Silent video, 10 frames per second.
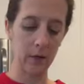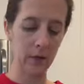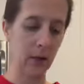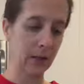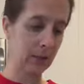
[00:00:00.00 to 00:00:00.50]

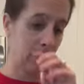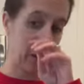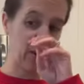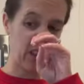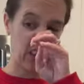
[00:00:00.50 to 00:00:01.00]
There's lots of
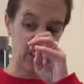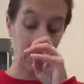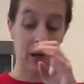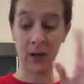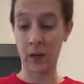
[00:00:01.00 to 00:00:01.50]
them out there,
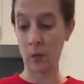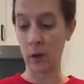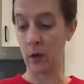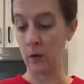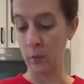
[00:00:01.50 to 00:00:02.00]
depending on
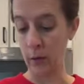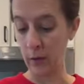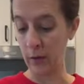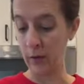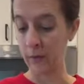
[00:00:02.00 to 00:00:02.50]
where
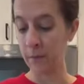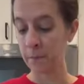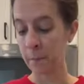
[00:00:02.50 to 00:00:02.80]
you live.